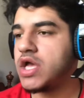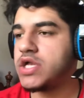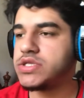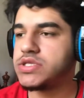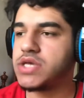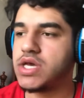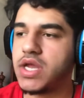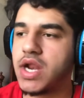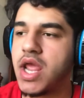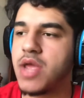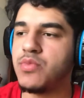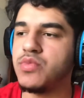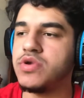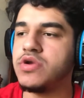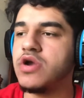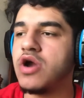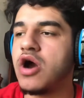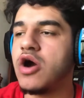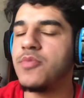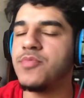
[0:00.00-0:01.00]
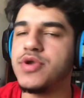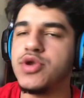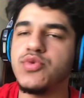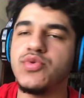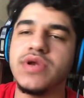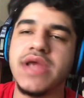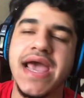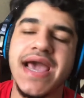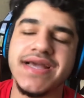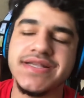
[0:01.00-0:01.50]
Today we gonna be
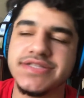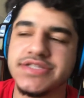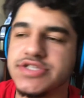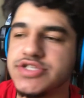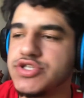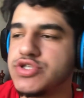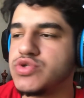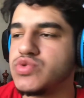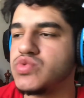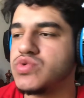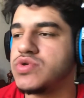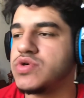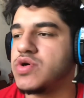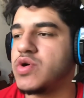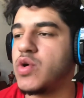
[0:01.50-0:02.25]
reacting to,